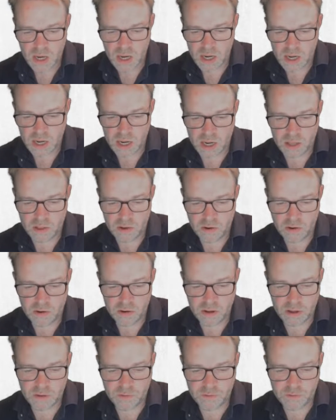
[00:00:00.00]
Now, there
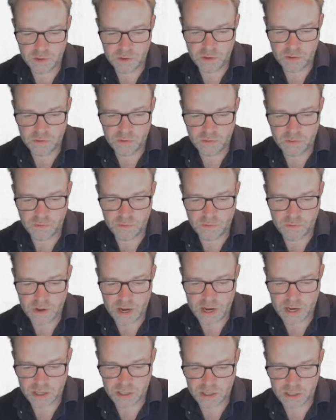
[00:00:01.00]
are a few
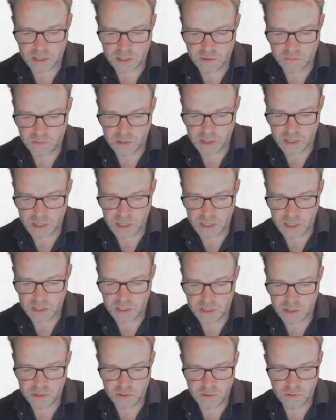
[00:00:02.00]
facts that we need
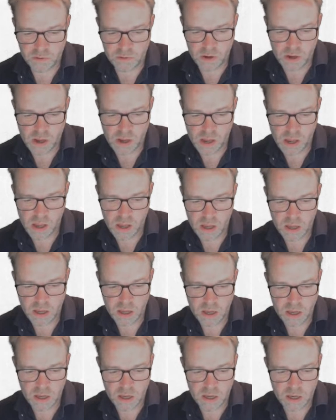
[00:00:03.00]
to
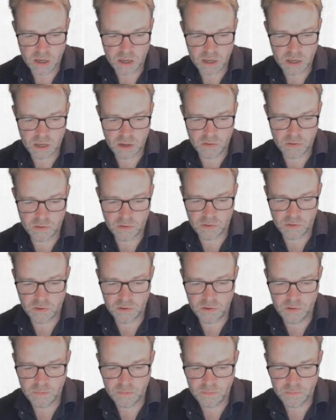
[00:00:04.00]
go
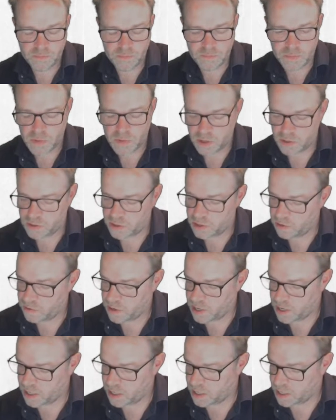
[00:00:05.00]
through. So
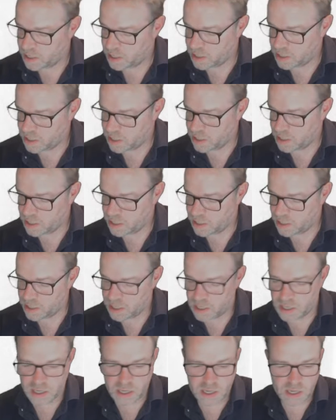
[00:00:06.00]

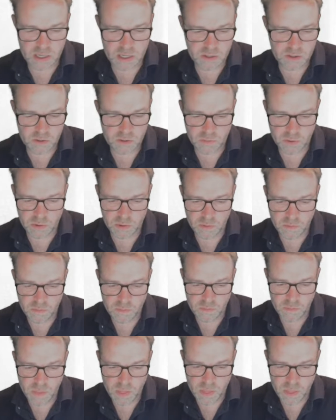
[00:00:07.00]
Ansible
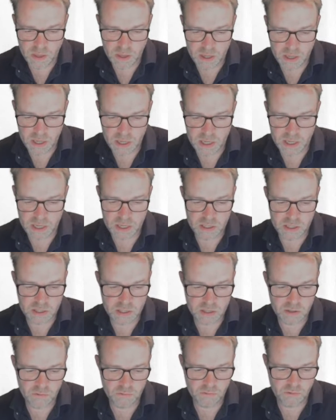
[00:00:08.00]

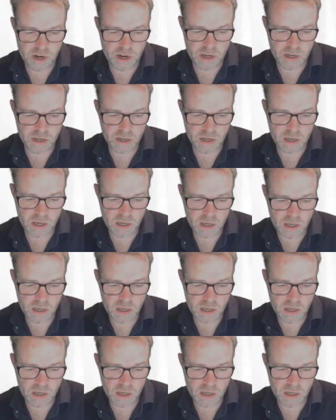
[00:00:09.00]
is written